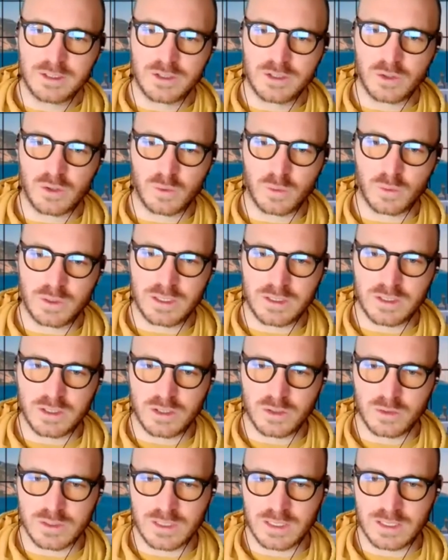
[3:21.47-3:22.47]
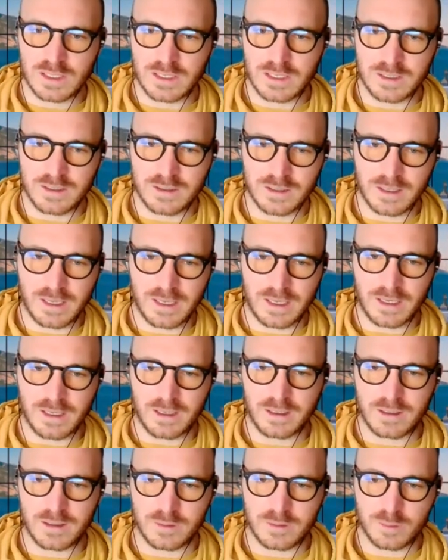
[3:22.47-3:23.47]
So all we need to do is click
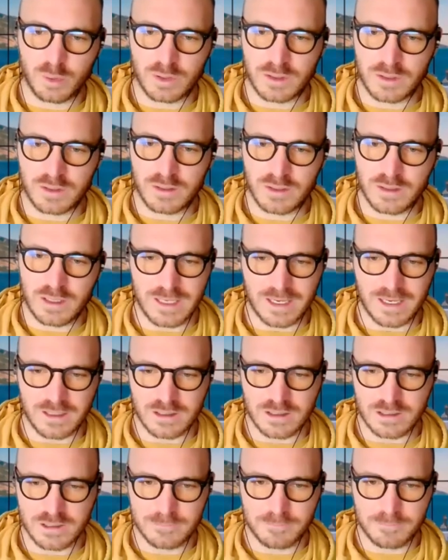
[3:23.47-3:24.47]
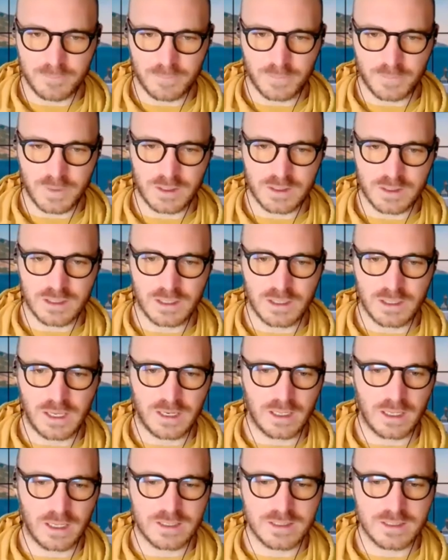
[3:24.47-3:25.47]
and put the text, and it's going
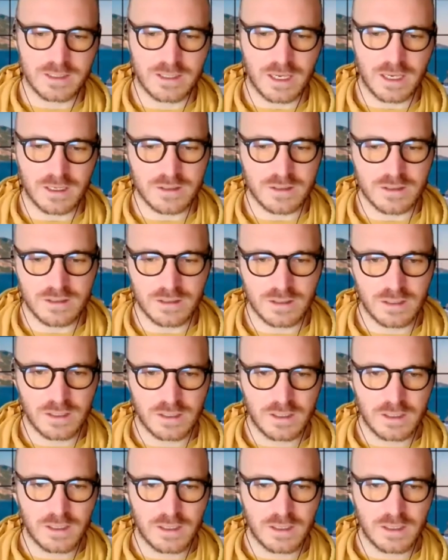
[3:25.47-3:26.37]
to analyze the text.